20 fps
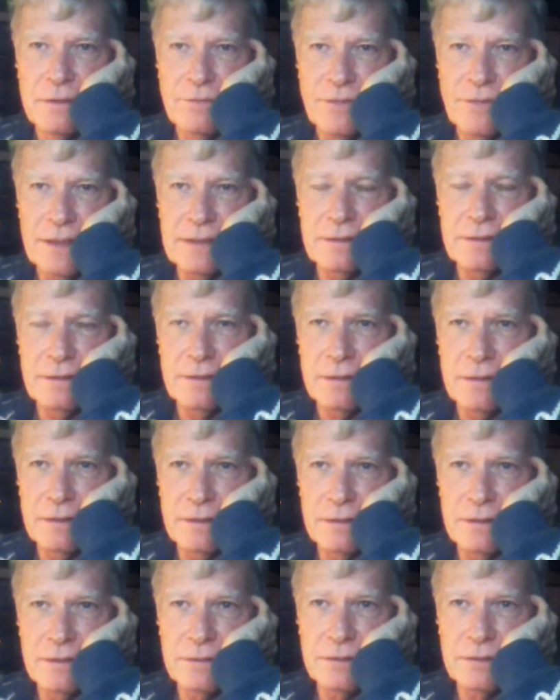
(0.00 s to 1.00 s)
fight
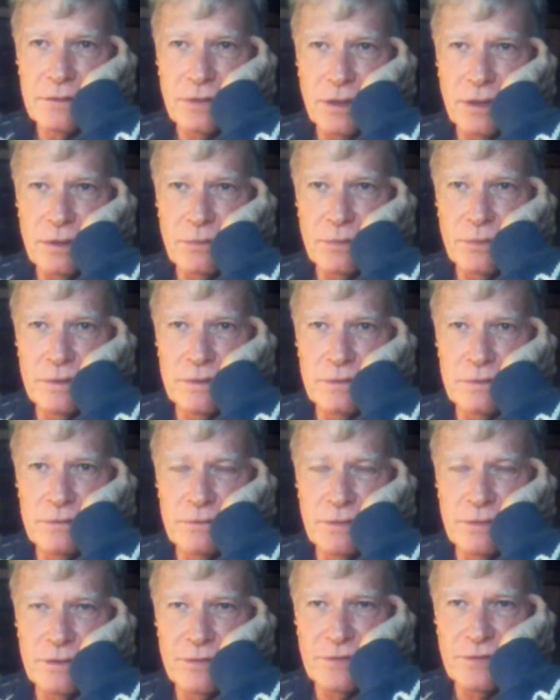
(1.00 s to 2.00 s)
Star
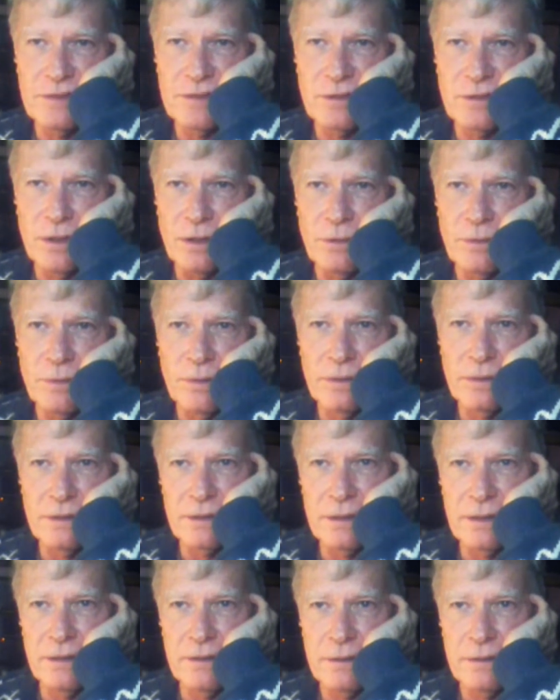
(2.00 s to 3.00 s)
Wars
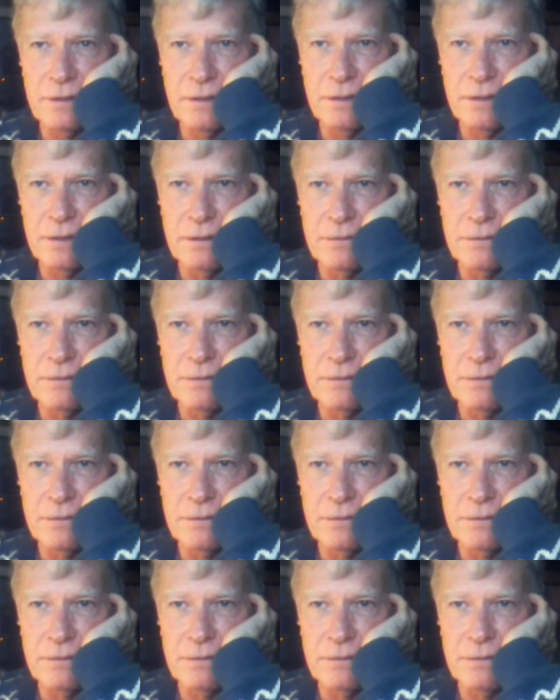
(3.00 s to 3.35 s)
against